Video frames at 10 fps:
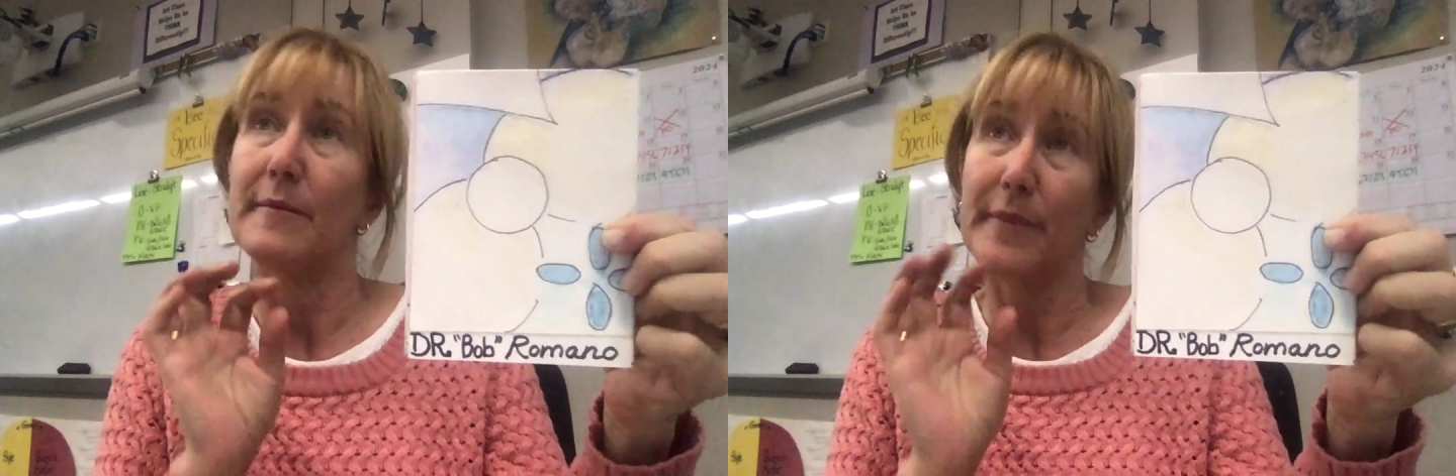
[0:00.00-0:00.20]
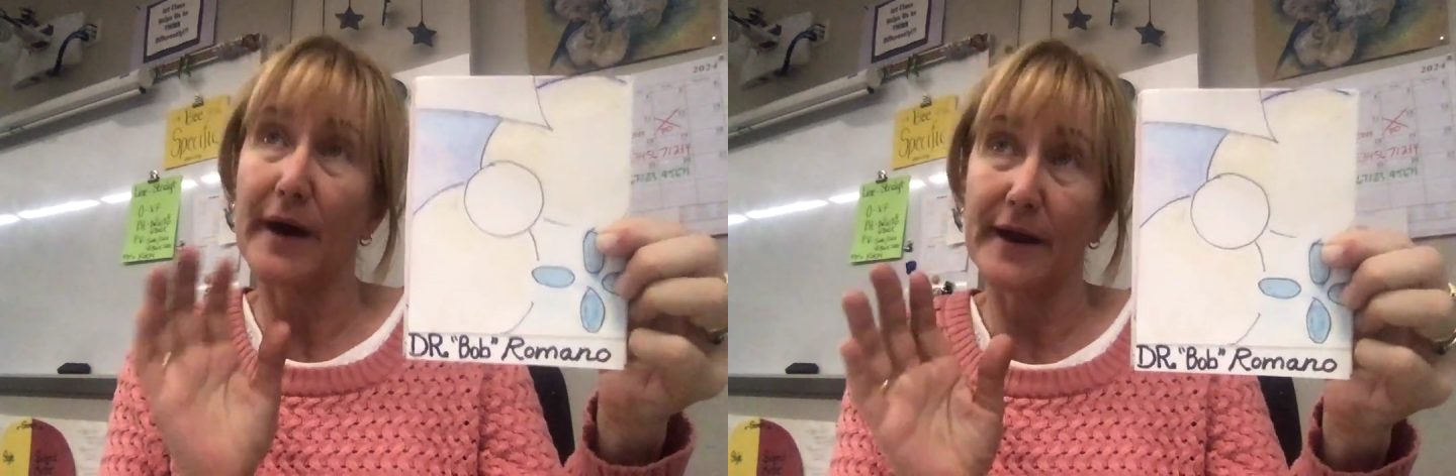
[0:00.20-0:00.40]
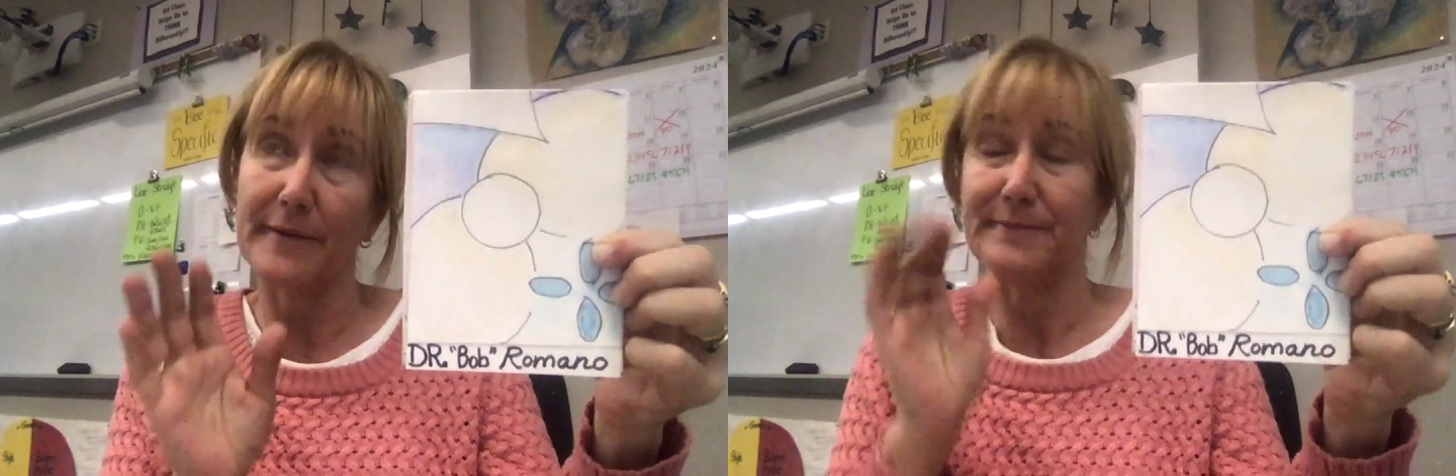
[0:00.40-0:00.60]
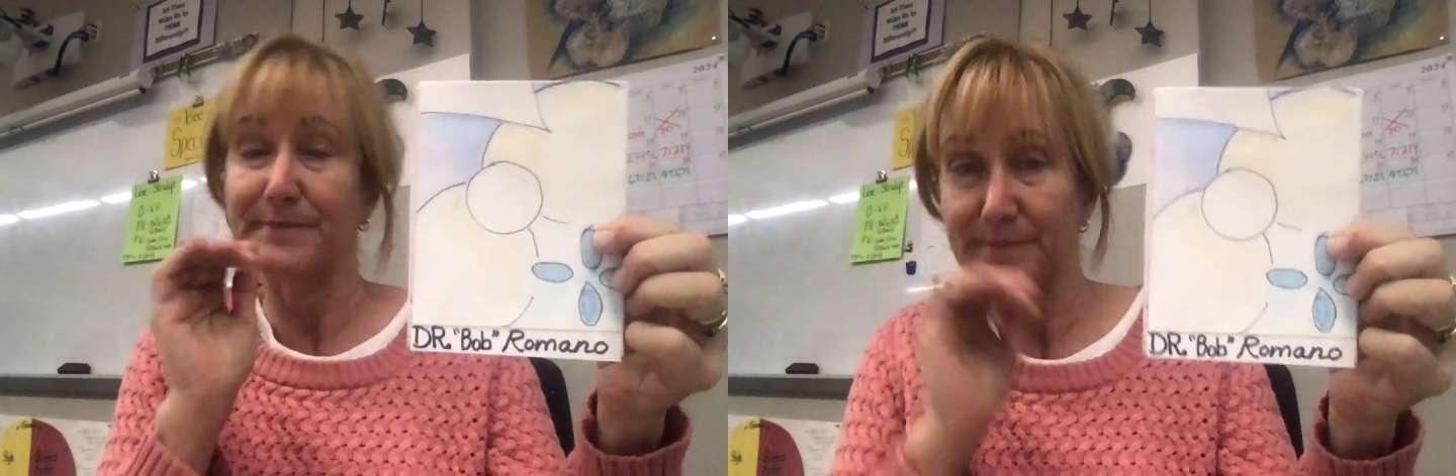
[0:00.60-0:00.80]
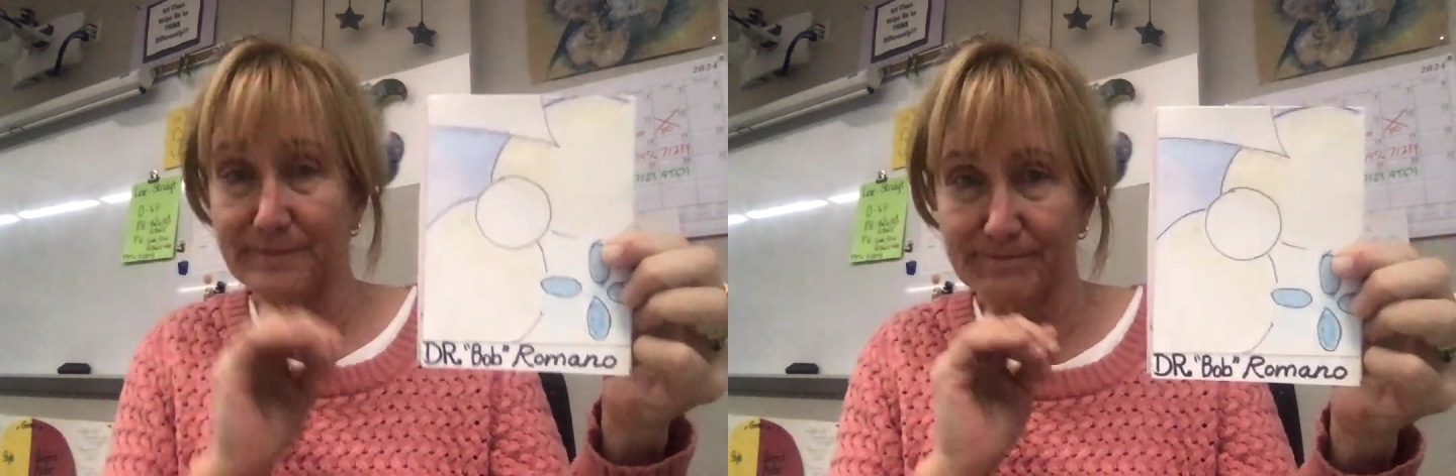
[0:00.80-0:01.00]
but
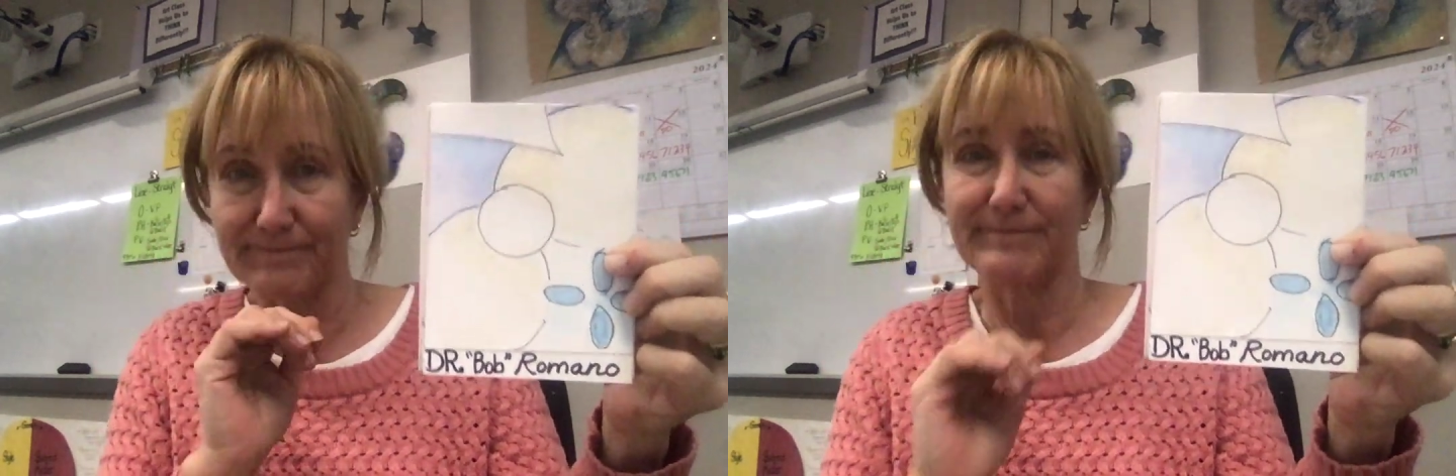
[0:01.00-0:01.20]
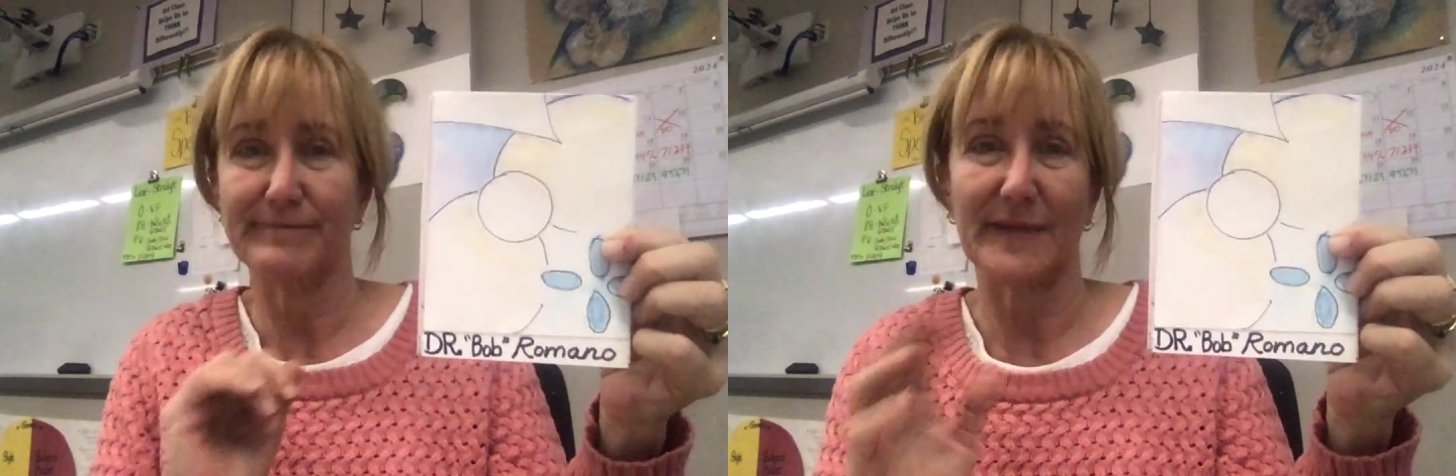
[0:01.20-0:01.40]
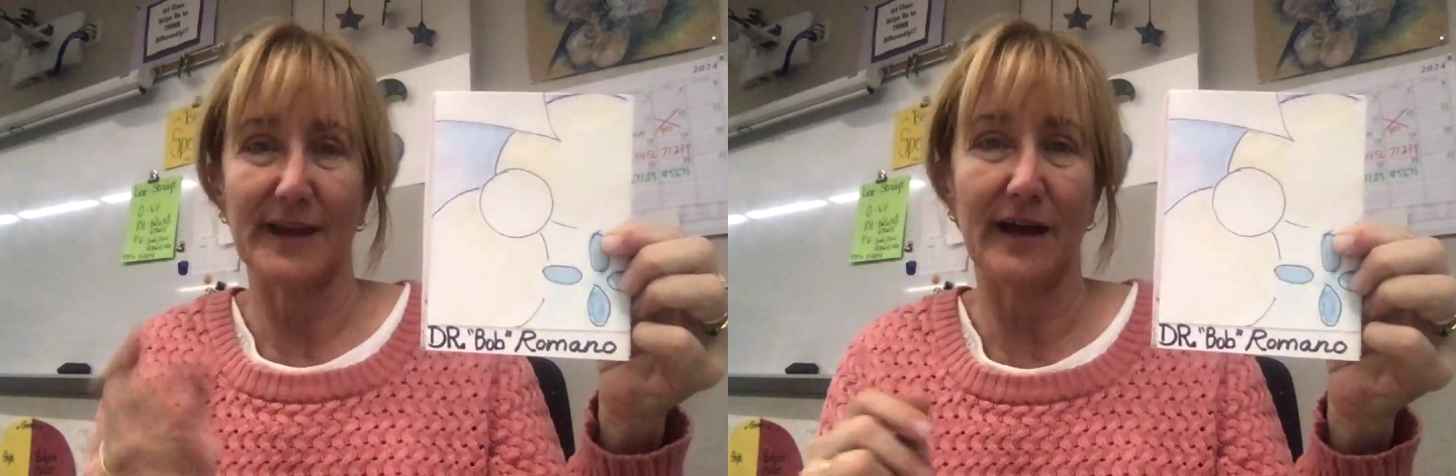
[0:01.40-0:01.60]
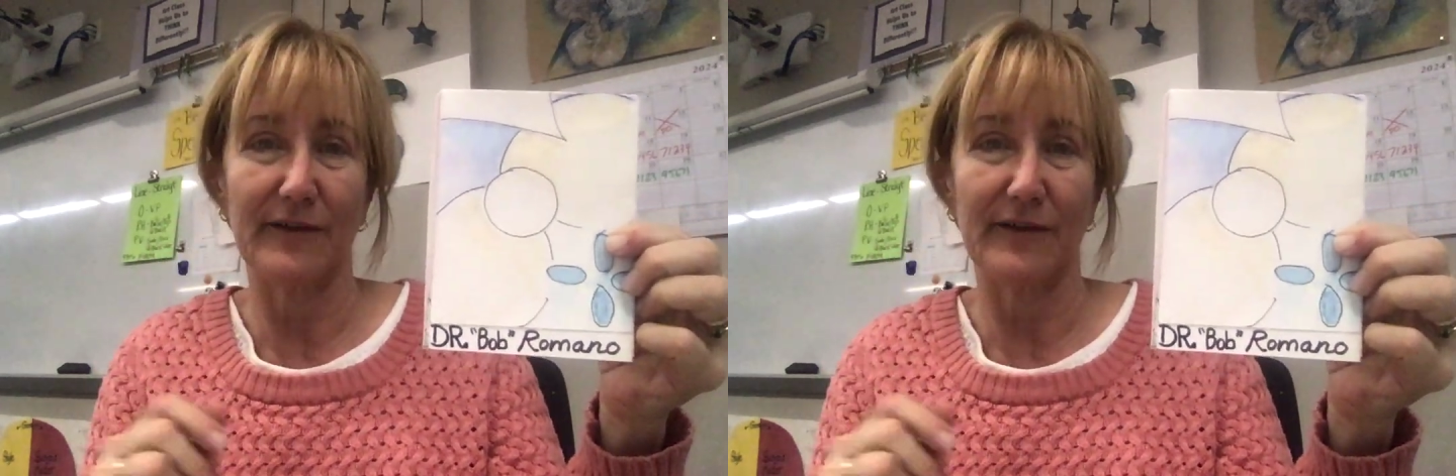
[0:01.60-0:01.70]
I'll